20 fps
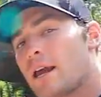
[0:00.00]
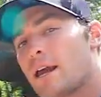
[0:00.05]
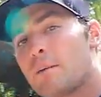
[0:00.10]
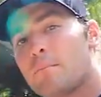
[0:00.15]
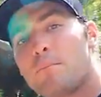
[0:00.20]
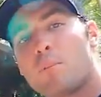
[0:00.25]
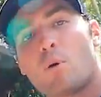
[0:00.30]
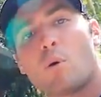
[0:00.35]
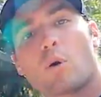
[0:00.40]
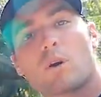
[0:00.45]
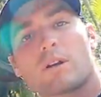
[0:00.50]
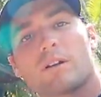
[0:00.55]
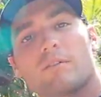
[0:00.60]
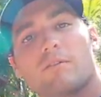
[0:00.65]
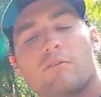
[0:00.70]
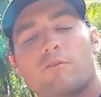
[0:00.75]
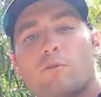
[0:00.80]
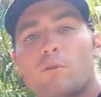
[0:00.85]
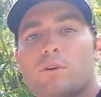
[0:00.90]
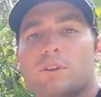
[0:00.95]

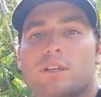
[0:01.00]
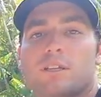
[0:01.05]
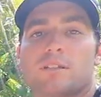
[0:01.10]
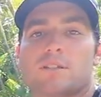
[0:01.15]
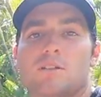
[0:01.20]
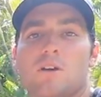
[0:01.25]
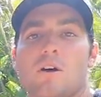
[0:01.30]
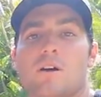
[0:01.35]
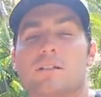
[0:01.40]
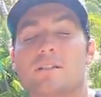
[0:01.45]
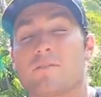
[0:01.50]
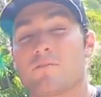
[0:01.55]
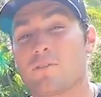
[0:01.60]
important for these dogs.